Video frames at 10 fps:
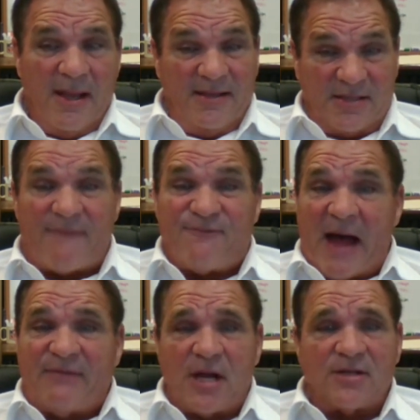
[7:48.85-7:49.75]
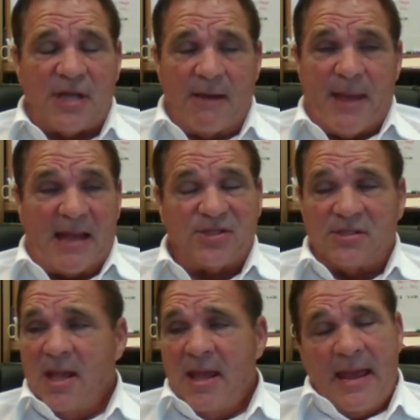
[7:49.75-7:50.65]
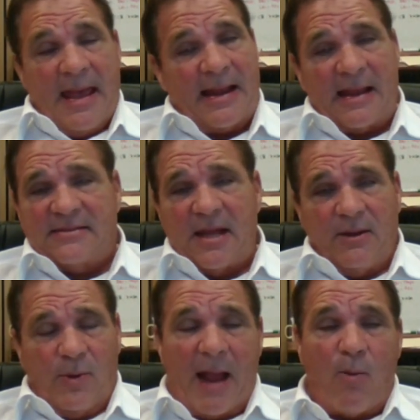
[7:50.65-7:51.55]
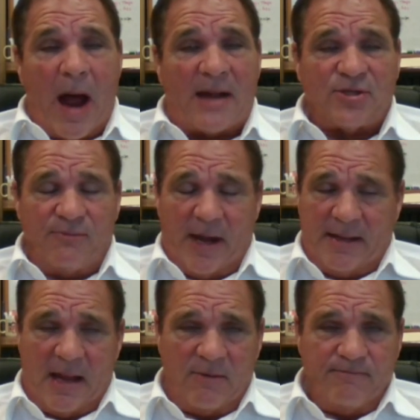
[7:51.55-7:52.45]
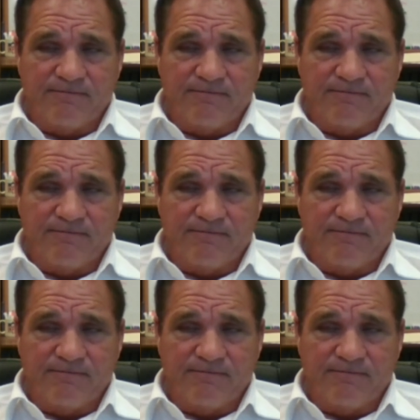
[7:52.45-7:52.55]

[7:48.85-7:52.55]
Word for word: He's got 5 touchdown passes. And I got to tell you, when I watch him right now,